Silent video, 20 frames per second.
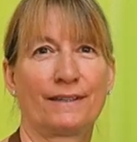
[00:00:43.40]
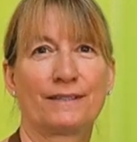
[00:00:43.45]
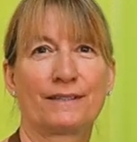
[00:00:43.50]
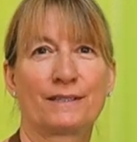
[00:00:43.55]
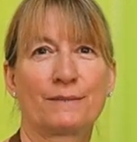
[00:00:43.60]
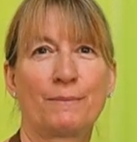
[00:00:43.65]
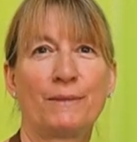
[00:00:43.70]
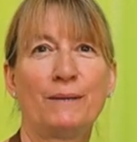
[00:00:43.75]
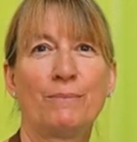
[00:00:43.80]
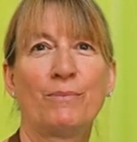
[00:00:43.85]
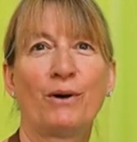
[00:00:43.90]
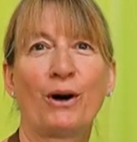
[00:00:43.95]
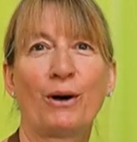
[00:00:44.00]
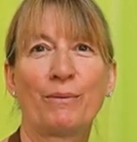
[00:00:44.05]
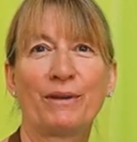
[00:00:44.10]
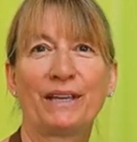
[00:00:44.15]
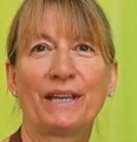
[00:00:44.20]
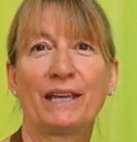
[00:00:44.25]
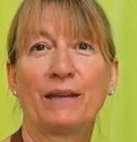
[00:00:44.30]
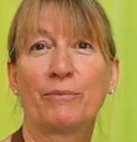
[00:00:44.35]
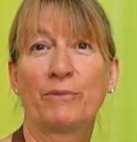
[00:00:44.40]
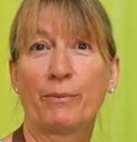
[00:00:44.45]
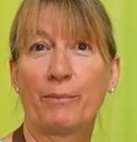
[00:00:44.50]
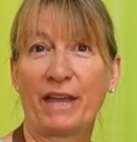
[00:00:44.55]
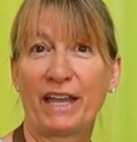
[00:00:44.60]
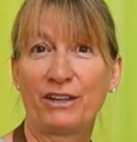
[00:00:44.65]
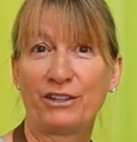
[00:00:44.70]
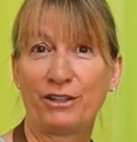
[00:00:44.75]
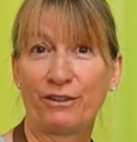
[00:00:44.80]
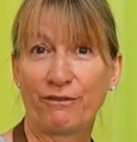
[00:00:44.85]
Speedball became the
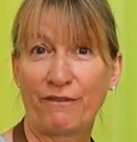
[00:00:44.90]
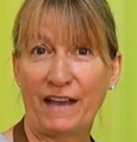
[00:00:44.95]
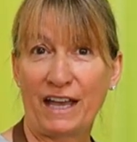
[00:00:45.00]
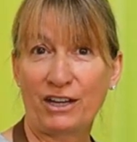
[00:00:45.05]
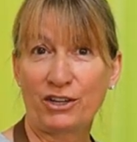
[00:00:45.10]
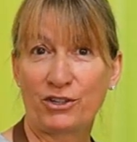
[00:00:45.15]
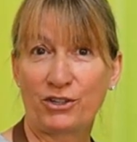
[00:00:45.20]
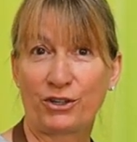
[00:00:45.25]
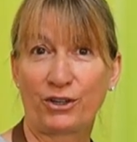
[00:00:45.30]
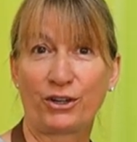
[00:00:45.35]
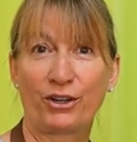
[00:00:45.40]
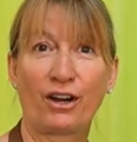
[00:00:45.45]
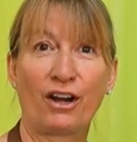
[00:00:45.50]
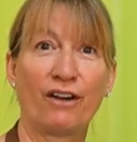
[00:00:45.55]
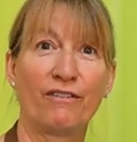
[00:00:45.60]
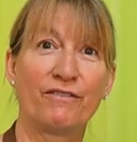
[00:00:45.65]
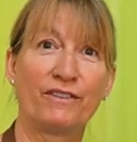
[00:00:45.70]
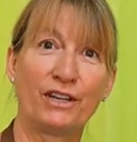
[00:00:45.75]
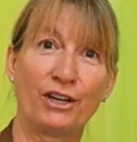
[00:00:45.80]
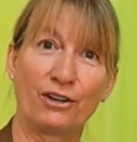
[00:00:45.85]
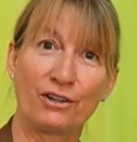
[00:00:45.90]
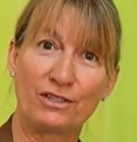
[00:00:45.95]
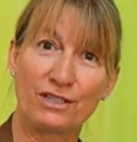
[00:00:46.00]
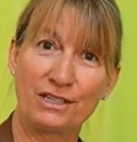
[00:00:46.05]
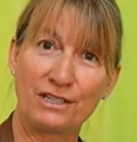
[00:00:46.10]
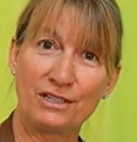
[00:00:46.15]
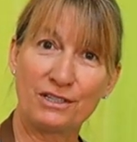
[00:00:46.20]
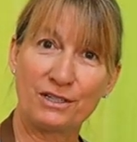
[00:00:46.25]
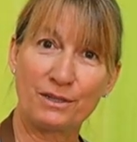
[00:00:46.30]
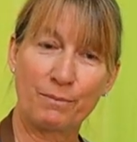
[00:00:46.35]
manufacturer of the
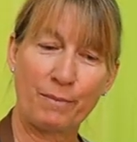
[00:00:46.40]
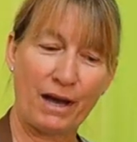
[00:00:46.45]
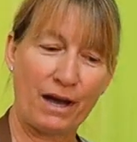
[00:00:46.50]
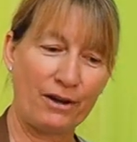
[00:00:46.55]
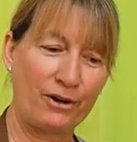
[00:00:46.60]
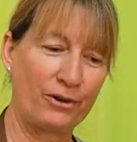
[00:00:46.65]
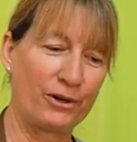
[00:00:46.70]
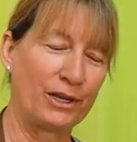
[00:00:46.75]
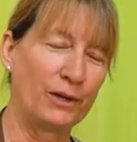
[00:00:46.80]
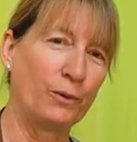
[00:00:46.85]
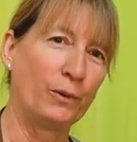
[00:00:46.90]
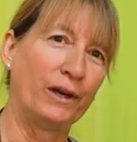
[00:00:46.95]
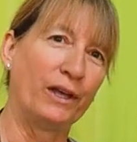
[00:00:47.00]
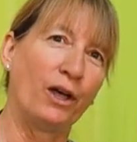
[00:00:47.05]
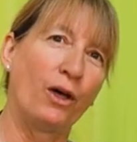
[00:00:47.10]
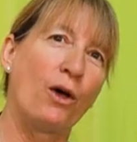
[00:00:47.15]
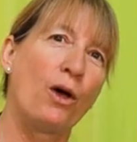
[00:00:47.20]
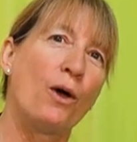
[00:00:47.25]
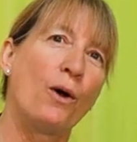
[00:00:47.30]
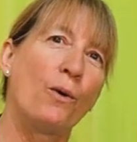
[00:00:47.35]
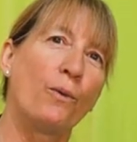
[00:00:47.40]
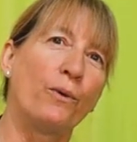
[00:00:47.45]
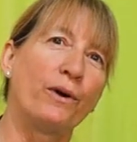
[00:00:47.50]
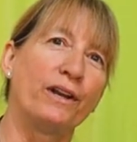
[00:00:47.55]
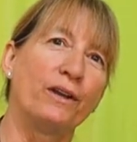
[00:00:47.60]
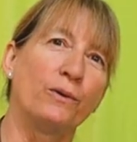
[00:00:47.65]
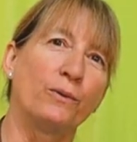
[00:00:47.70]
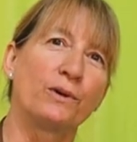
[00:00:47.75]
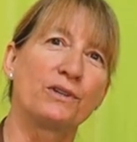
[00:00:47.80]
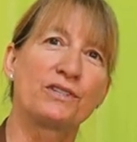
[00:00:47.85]
Artista pottery wheel
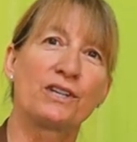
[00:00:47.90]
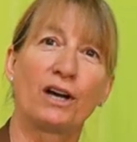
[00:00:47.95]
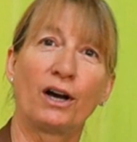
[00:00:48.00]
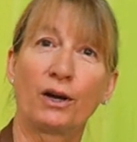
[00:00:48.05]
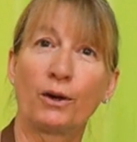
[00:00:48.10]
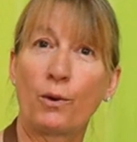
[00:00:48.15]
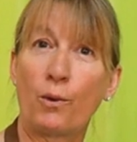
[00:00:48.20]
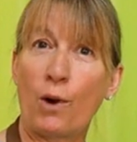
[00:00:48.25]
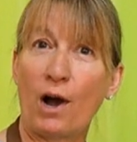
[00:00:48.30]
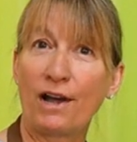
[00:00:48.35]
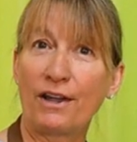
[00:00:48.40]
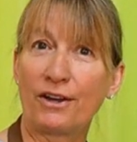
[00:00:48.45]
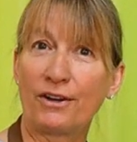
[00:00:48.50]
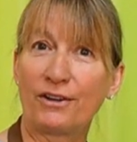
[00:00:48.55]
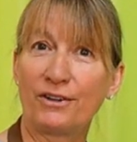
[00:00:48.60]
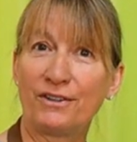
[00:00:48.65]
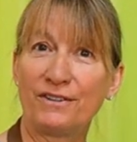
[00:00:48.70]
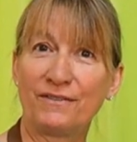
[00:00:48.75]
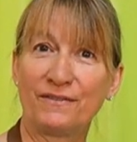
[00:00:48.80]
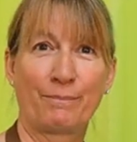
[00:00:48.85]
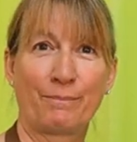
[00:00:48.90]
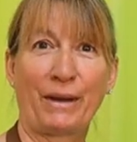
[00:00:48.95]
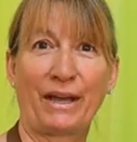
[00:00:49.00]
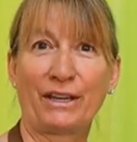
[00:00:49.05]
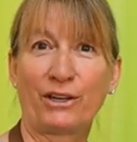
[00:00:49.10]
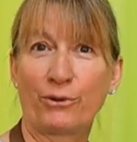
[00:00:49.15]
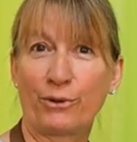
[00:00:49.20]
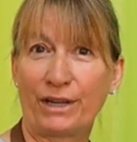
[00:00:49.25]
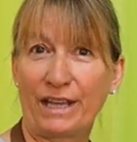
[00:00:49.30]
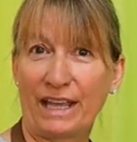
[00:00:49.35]
when it was acquired by
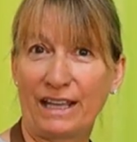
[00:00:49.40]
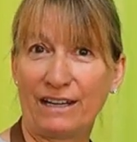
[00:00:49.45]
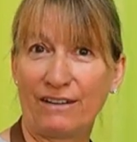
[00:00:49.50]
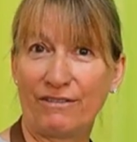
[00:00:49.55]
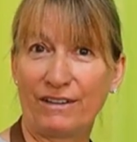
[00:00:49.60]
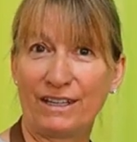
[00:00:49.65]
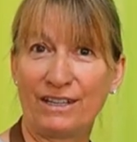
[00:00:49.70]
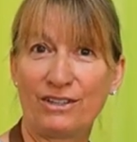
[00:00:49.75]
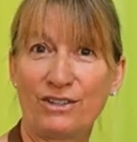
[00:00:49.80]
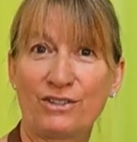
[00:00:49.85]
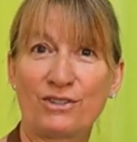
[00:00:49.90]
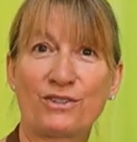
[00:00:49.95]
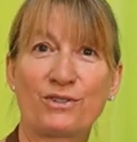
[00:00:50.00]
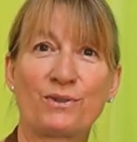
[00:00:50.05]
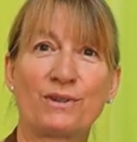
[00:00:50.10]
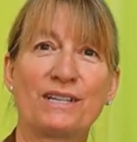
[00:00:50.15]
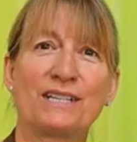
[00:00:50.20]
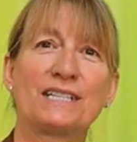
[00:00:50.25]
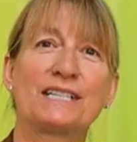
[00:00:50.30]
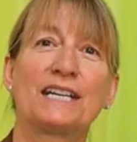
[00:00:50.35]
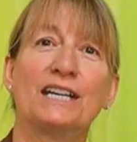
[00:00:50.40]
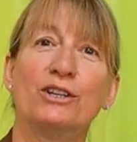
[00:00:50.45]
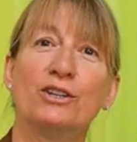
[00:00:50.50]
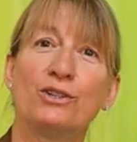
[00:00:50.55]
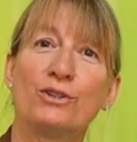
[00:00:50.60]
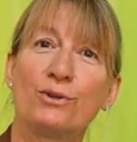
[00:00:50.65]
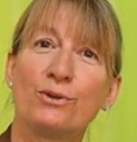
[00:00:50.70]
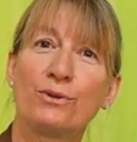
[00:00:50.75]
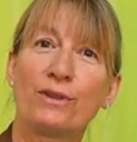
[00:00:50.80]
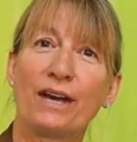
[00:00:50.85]
Creative Industries in
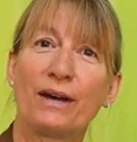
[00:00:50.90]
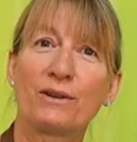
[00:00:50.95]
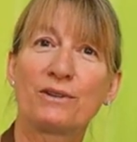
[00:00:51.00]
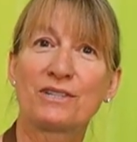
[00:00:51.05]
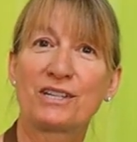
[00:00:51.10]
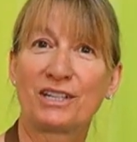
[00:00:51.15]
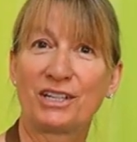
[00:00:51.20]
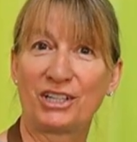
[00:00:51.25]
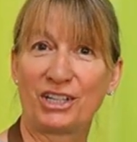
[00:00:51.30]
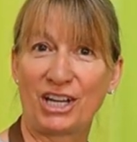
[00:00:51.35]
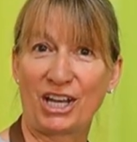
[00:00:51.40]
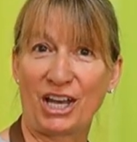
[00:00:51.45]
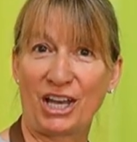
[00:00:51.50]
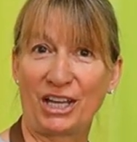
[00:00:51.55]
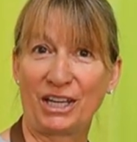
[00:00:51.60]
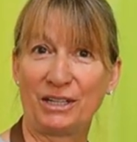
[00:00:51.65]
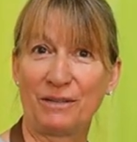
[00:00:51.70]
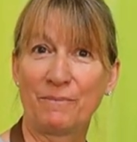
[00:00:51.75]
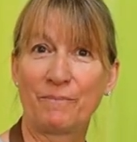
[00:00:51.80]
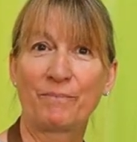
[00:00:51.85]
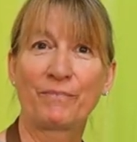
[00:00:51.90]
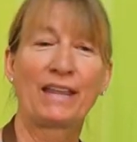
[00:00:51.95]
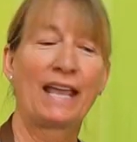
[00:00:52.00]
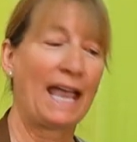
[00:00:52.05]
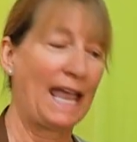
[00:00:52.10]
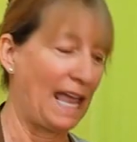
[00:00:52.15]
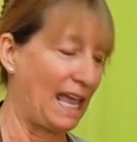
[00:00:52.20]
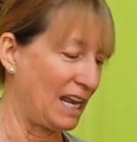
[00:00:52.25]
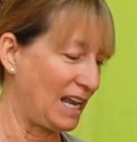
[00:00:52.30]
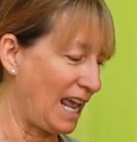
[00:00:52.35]
2009
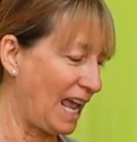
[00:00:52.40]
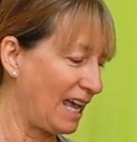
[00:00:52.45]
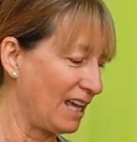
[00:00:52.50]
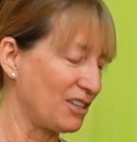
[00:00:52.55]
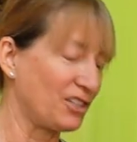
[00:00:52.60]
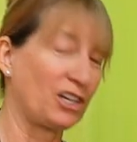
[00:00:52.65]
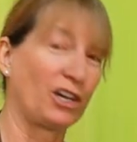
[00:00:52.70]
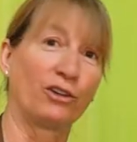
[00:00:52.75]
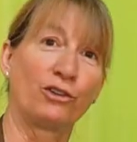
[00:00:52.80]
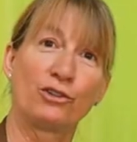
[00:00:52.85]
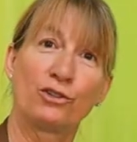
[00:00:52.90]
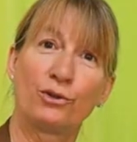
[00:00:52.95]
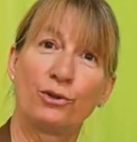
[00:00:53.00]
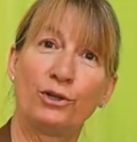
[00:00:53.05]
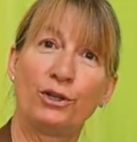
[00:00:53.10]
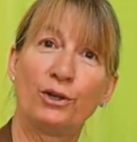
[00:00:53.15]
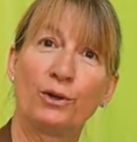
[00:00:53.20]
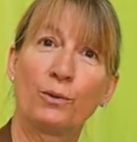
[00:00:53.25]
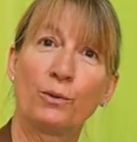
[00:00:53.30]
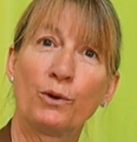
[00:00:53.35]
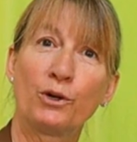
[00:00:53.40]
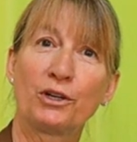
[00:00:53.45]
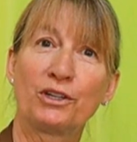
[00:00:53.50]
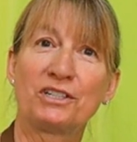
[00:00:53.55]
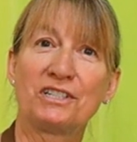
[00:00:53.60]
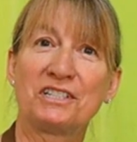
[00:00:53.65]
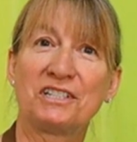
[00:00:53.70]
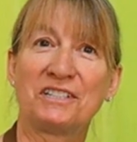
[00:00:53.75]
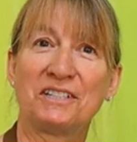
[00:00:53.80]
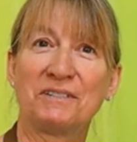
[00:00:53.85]
and has a two-year
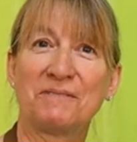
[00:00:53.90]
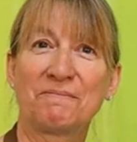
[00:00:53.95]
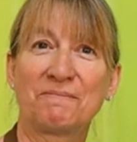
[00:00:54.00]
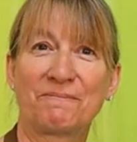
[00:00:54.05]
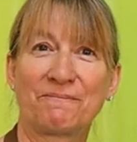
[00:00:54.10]
warranty.